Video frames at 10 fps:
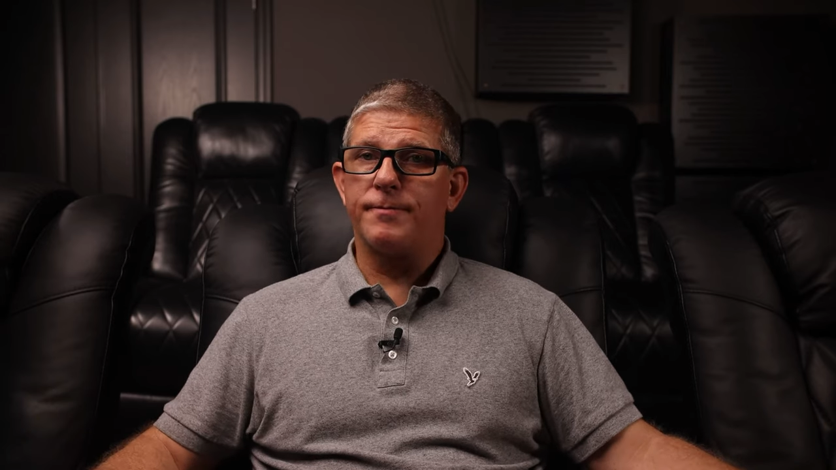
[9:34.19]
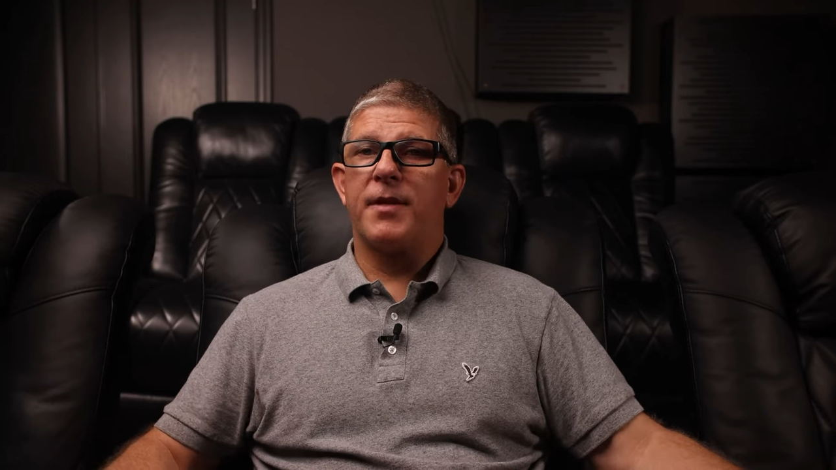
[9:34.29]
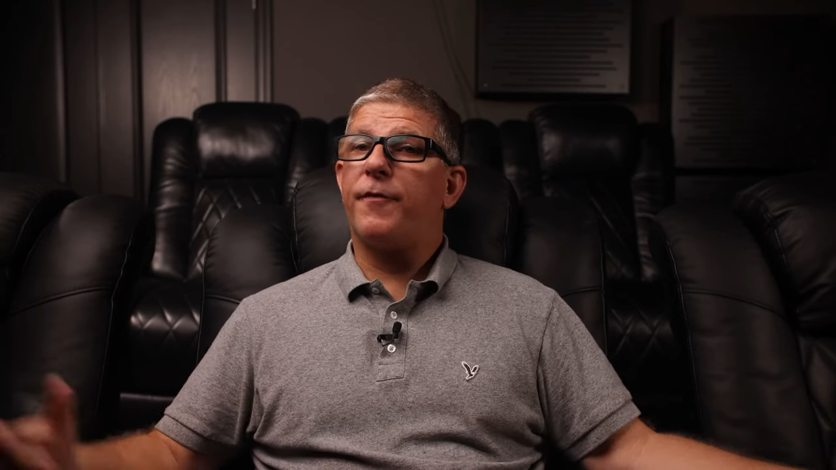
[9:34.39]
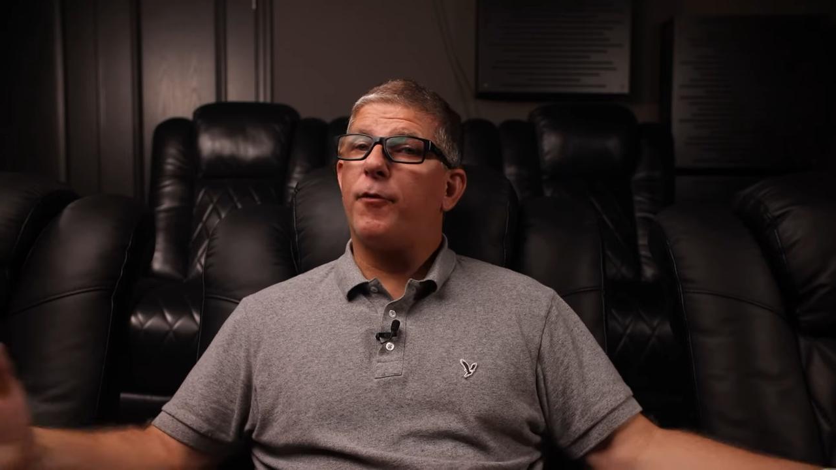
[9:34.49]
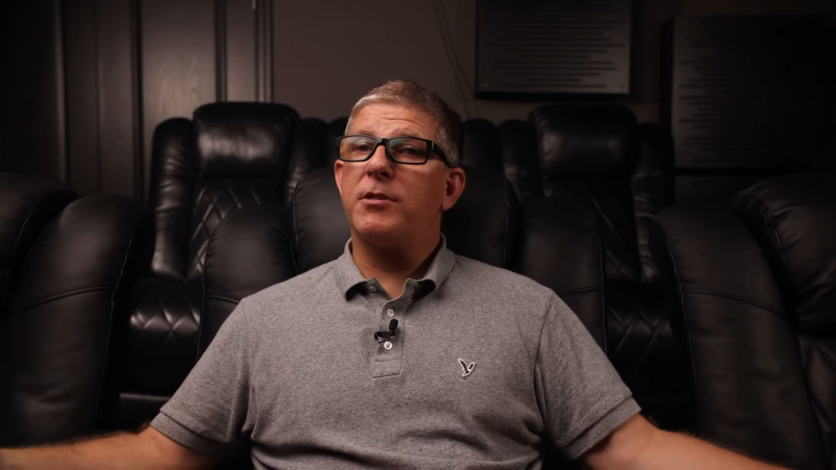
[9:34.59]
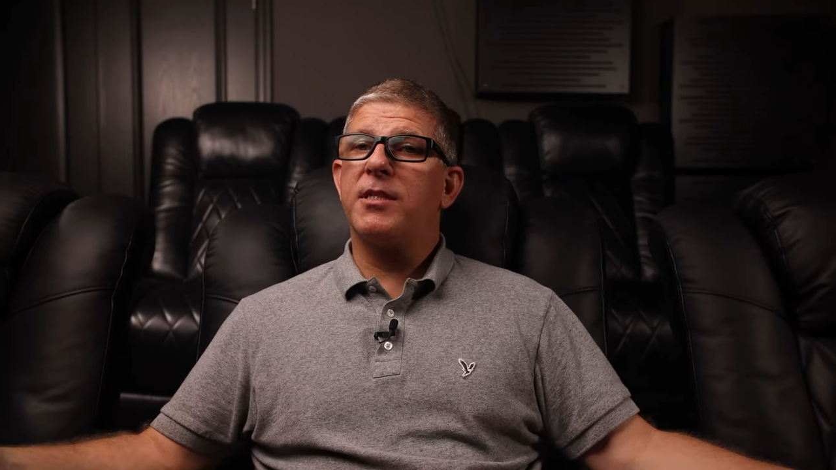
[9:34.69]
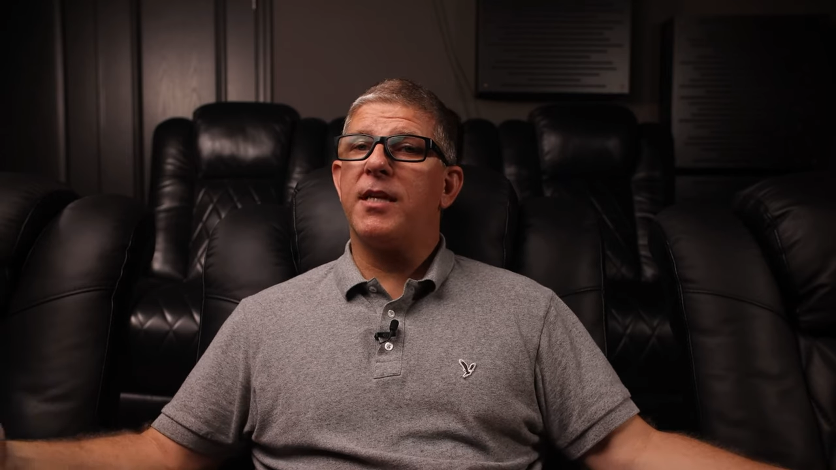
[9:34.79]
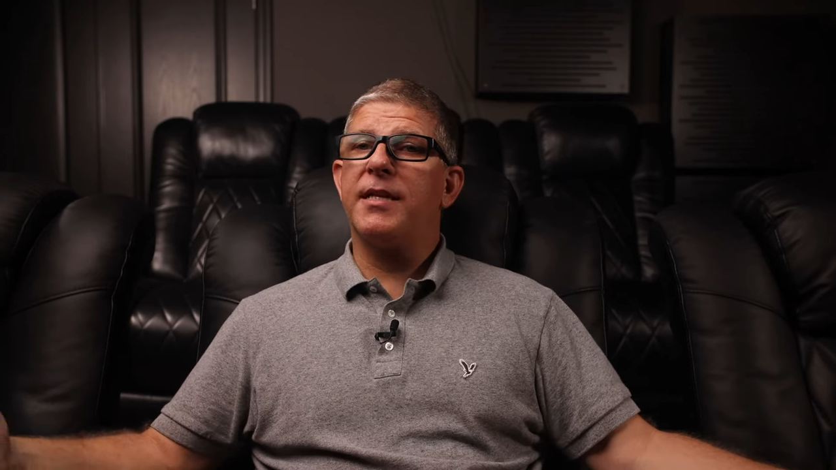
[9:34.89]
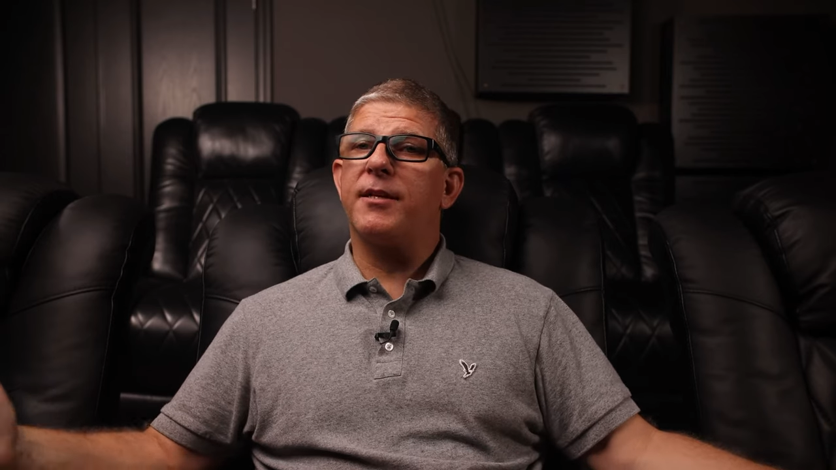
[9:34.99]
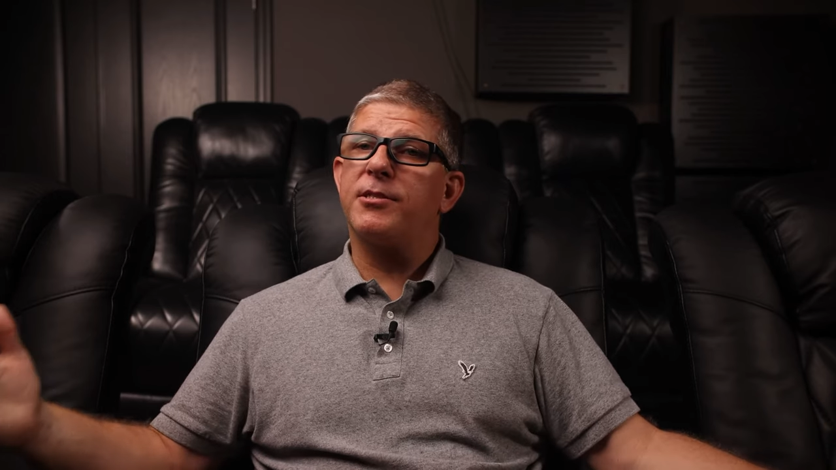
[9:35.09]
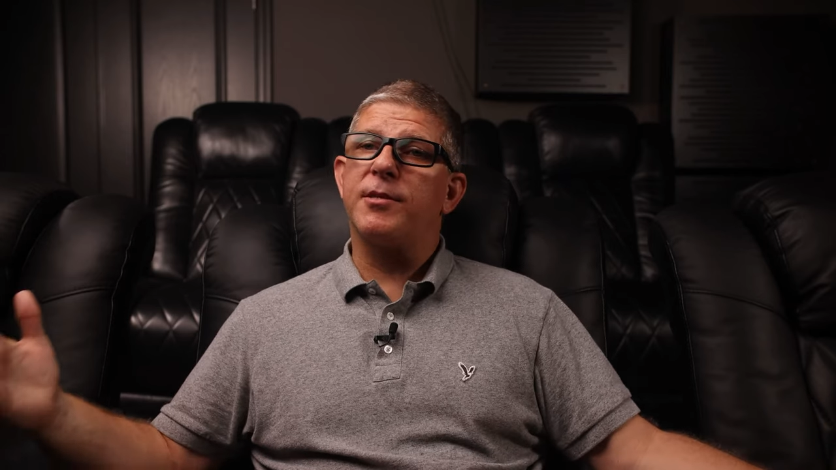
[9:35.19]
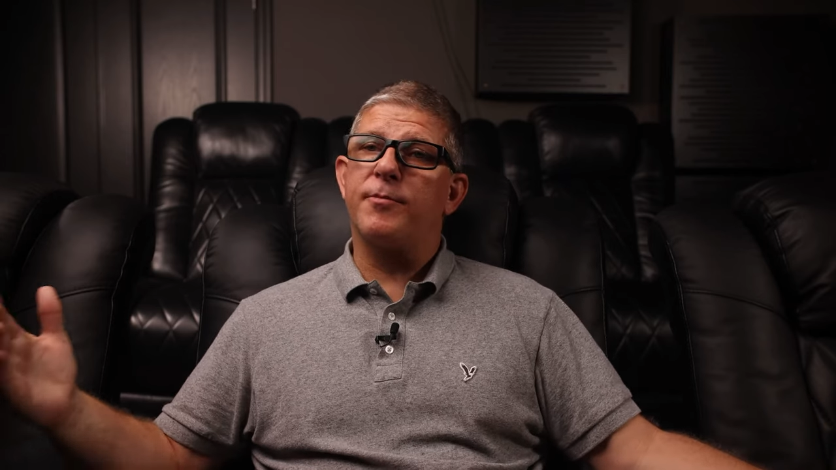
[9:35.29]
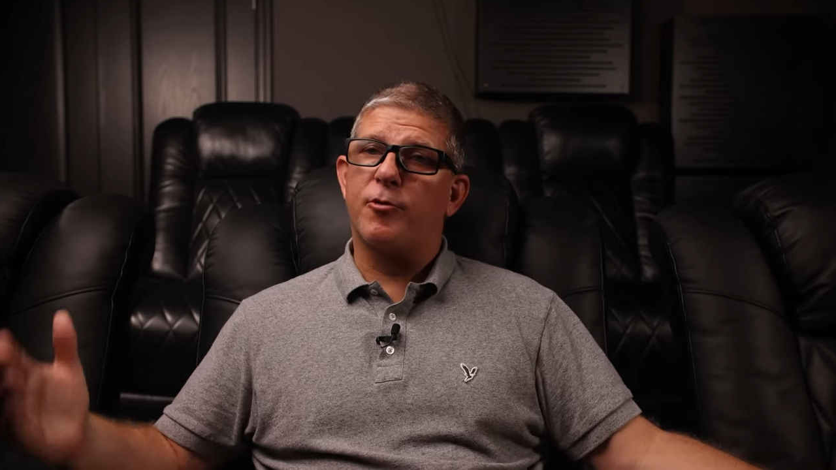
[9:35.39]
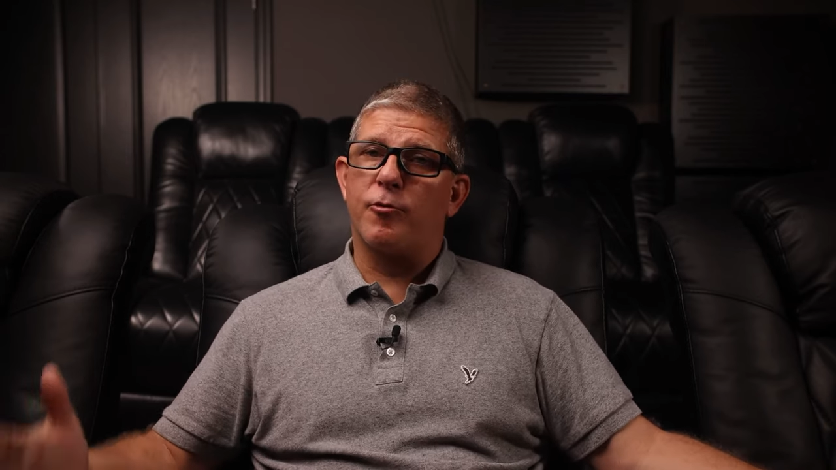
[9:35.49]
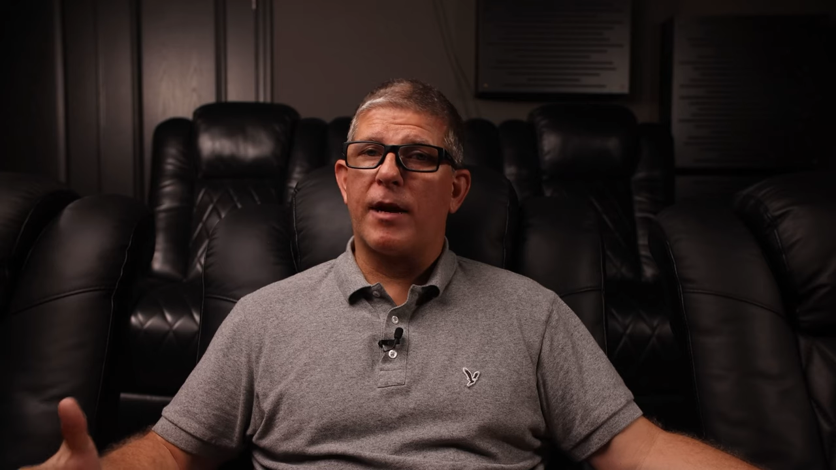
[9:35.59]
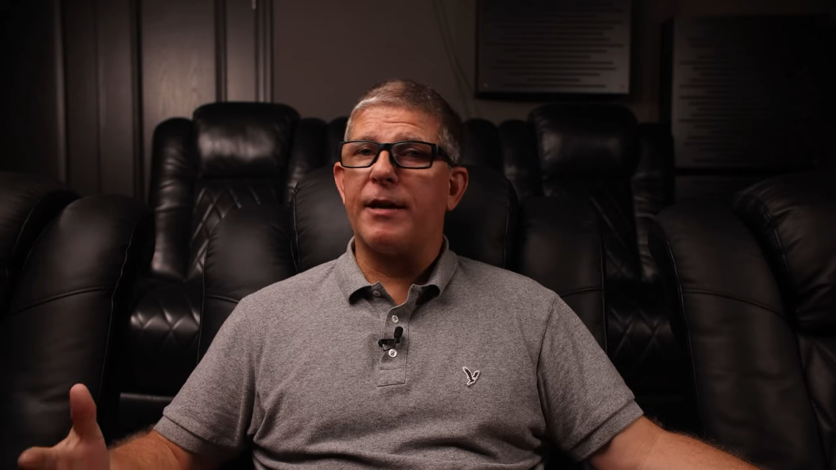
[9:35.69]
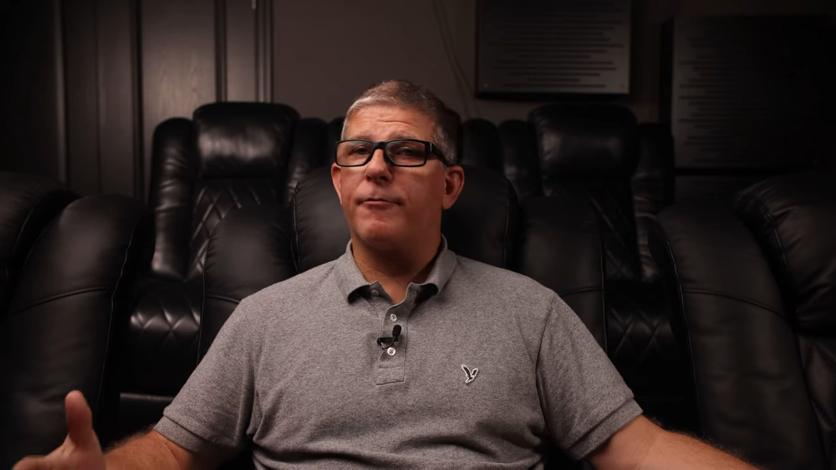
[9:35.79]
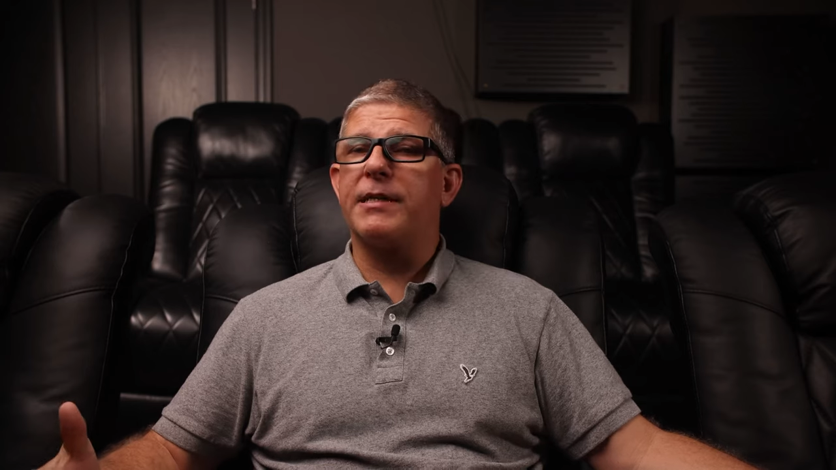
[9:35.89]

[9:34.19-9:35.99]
Now, fortunately, there's some great